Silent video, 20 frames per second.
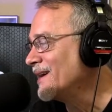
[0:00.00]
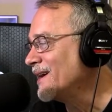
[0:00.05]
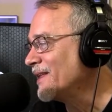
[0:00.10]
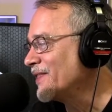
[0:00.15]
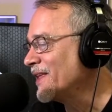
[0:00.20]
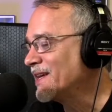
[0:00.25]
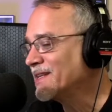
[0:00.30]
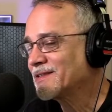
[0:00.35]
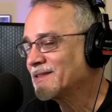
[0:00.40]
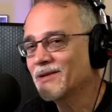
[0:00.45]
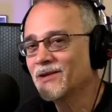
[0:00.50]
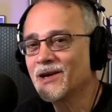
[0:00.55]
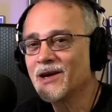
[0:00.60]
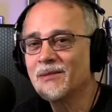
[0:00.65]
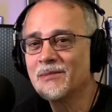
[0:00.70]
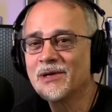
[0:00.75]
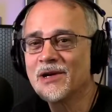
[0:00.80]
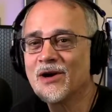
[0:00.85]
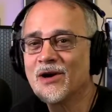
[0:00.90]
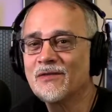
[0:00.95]
Thanks for
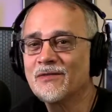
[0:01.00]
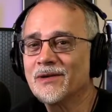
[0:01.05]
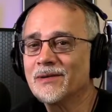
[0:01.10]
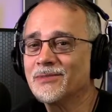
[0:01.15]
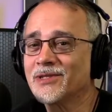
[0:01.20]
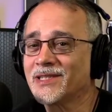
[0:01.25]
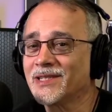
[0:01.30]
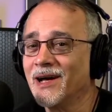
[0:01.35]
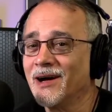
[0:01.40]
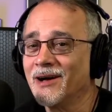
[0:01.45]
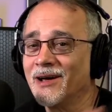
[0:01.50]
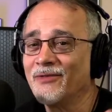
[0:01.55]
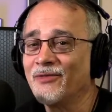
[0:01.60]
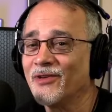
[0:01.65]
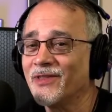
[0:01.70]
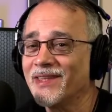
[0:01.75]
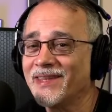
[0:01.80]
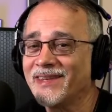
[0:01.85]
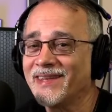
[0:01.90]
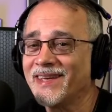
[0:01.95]
coming over. I'm sorry for
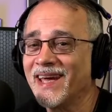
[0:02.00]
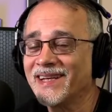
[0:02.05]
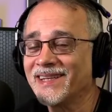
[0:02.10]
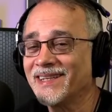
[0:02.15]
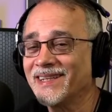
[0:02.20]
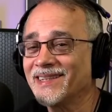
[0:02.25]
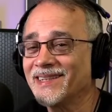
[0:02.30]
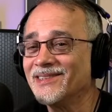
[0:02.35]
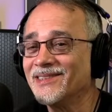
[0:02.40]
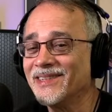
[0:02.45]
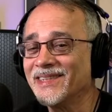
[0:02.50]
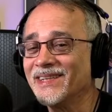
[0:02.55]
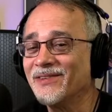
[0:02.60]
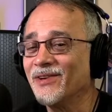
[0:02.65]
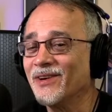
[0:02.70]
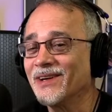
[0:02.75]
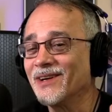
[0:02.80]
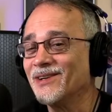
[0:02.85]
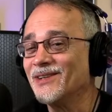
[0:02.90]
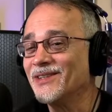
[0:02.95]
the technical
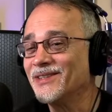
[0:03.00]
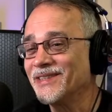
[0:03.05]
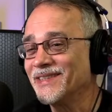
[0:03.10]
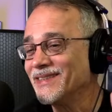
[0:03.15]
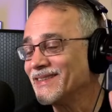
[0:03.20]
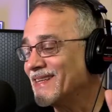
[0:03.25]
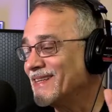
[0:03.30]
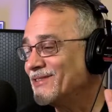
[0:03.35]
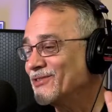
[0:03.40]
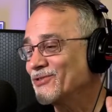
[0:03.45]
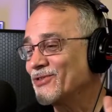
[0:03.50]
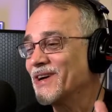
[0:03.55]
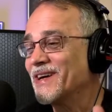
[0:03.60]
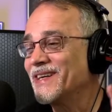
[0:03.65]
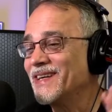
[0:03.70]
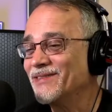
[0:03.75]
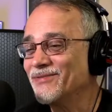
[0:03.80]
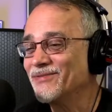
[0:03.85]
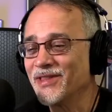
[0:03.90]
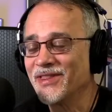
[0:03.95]
difficulties. I tried
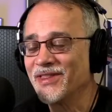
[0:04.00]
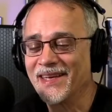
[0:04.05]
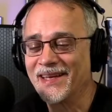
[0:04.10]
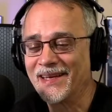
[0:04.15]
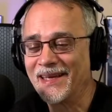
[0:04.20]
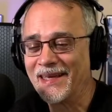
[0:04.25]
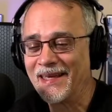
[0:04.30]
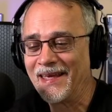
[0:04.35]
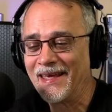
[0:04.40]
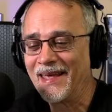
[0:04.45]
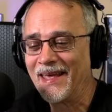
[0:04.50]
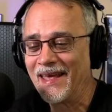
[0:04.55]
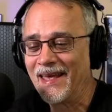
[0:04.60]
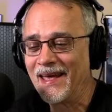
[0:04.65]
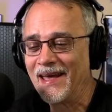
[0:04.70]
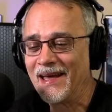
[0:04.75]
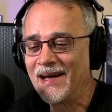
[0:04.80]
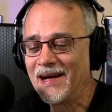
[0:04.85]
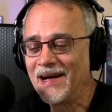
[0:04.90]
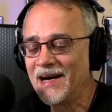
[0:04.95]
everything.
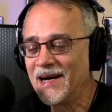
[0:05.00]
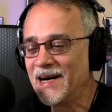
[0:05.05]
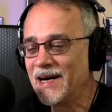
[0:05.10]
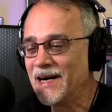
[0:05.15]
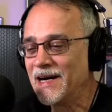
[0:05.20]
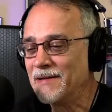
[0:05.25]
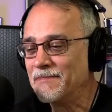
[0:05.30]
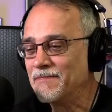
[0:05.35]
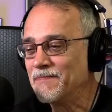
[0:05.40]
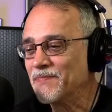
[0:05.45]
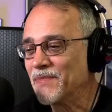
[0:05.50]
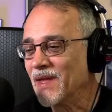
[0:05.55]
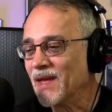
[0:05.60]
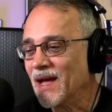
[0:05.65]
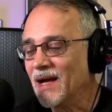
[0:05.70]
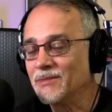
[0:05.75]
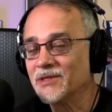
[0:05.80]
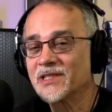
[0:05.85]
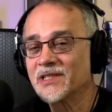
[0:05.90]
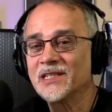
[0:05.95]
I'm
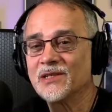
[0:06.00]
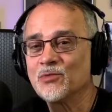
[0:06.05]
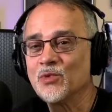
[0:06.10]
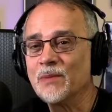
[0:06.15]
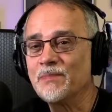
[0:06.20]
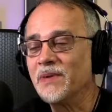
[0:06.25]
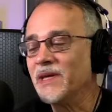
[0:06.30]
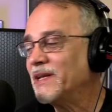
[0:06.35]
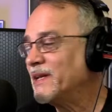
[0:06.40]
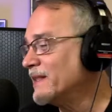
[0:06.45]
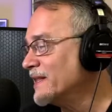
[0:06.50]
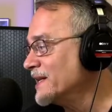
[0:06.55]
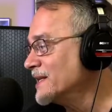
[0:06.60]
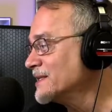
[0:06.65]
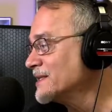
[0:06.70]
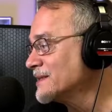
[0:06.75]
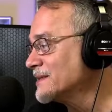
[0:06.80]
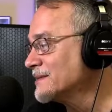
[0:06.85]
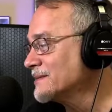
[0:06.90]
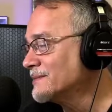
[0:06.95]
just going to rip into
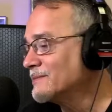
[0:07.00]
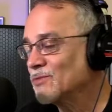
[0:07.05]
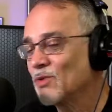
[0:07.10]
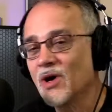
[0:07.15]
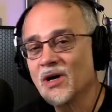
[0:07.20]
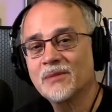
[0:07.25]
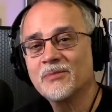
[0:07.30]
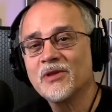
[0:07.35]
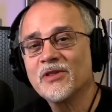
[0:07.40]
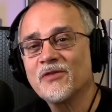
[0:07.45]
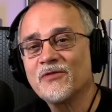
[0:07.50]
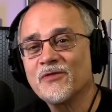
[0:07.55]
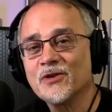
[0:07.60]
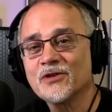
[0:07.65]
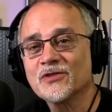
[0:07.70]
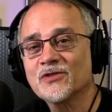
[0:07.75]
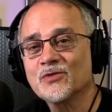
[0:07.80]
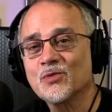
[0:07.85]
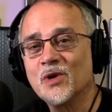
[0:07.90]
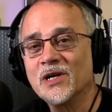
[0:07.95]
this. Welcome to the
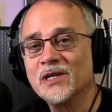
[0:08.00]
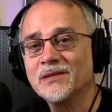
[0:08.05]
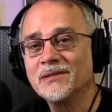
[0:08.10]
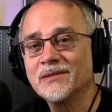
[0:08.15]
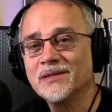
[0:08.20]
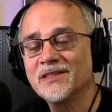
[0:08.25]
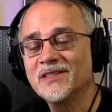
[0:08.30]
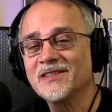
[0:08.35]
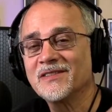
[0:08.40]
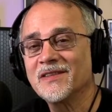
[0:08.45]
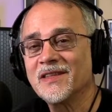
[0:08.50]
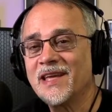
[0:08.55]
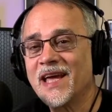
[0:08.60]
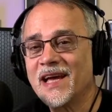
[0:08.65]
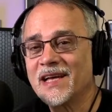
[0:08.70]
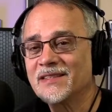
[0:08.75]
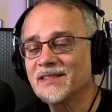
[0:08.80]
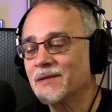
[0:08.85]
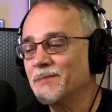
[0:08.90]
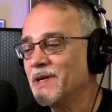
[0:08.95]
first one. This is the
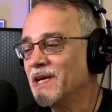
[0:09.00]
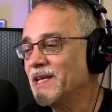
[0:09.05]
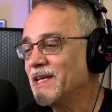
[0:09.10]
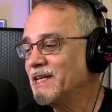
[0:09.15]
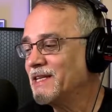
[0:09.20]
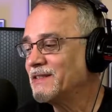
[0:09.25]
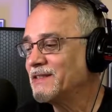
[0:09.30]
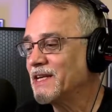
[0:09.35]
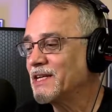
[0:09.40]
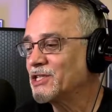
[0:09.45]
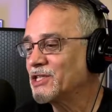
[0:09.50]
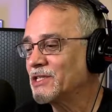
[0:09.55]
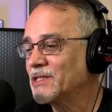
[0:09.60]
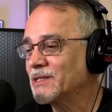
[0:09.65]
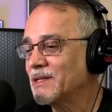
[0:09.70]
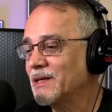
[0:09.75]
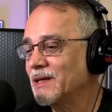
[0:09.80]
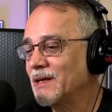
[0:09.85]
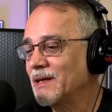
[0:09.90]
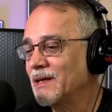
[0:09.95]
Ask Me Any
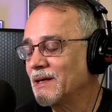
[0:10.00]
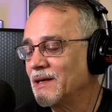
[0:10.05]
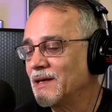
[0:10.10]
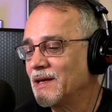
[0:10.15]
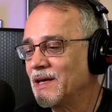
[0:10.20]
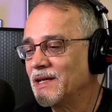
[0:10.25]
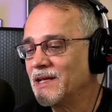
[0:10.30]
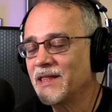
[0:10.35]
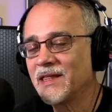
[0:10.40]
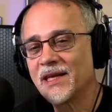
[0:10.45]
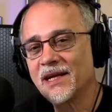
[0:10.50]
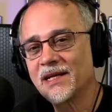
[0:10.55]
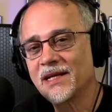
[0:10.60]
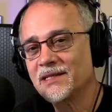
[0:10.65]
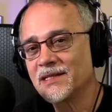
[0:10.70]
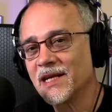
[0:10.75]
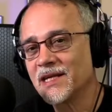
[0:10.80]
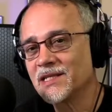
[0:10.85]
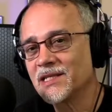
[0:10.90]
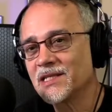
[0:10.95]
session. Anything a
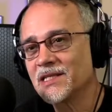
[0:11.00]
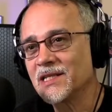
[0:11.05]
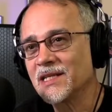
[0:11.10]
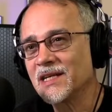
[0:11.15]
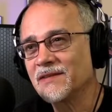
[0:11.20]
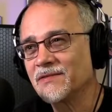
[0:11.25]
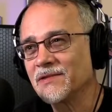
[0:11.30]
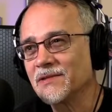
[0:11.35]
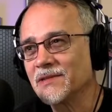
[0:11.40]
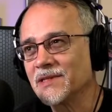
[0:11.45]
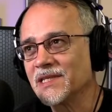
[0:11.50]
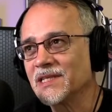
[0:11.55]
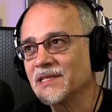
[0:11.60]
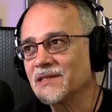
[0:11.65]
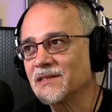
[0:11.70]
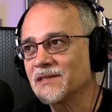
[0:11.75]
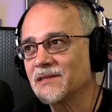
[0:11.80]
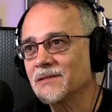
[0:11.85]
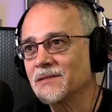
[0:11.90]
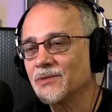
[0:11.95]
session after
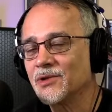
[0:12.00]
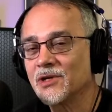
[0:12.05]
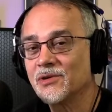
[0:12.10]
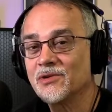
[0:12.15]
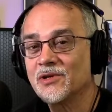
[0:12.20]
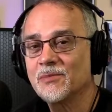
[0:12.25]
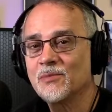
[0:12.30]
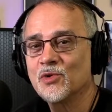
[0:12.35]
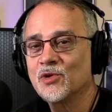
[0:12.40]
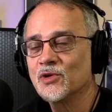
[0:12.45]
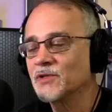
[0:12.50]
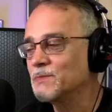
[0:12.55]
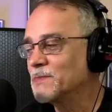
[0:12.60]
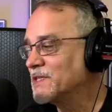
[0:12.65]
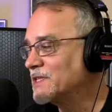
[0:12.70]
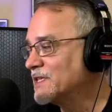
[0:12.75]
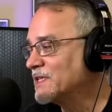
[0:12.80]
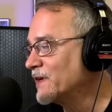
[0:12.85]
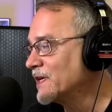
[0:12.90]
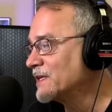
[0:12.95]
this. We'll go into more
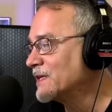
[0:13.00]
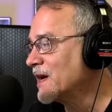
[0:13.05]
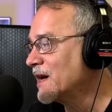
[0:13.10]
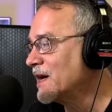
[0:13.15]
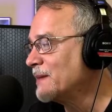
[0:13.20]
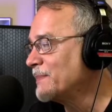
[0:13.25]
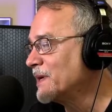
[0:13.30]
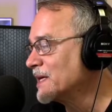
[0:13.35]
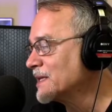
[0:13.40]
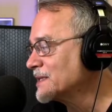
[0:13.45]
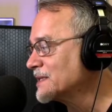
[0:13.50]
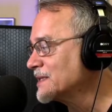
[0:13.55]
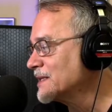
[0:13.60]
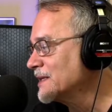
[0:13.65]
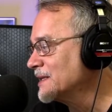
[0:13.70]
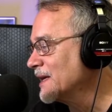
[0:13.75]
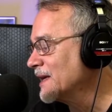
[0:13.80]
specific topics.